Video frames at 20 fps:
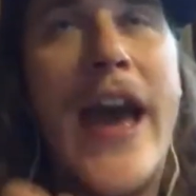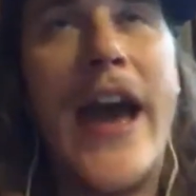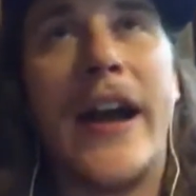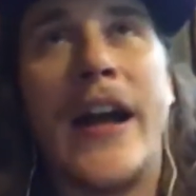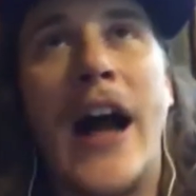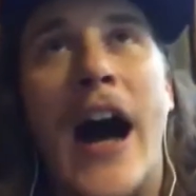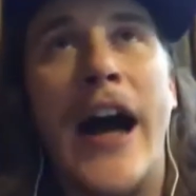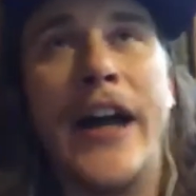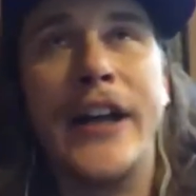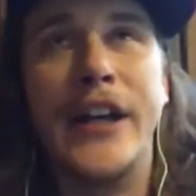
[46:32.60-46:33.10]

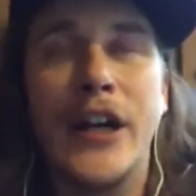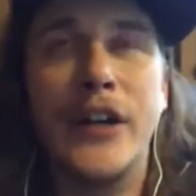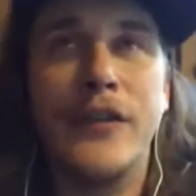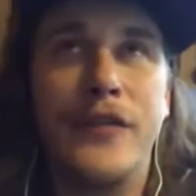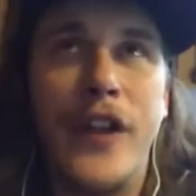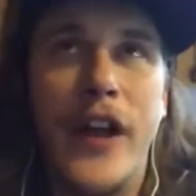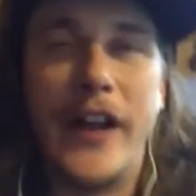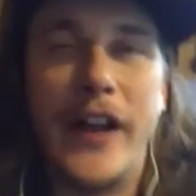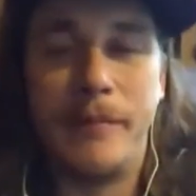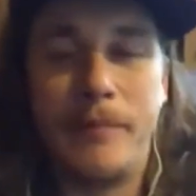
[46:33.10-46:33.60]
kind of.
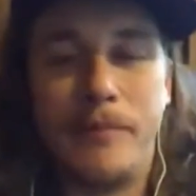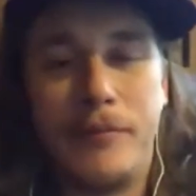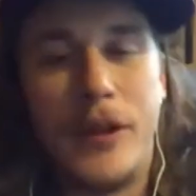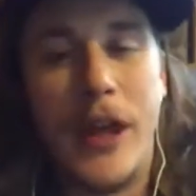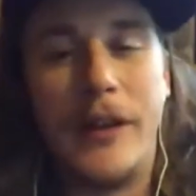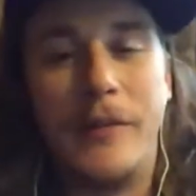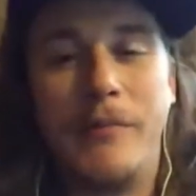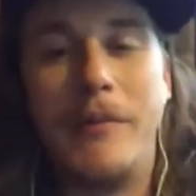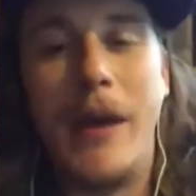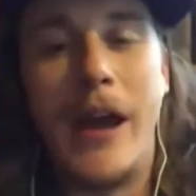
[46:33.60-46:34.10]
Like they
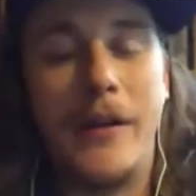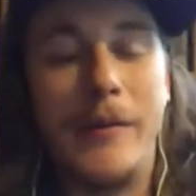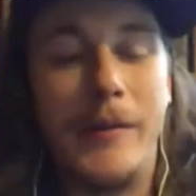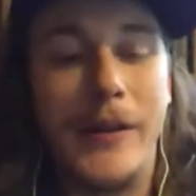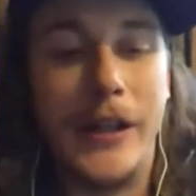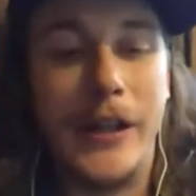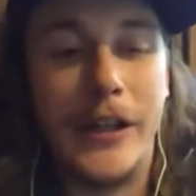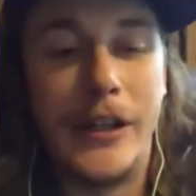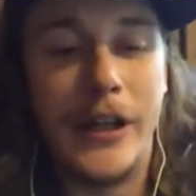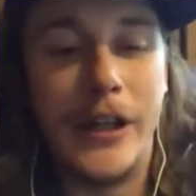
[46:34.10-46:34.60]
made
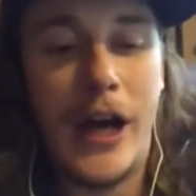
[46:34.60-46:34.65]
me.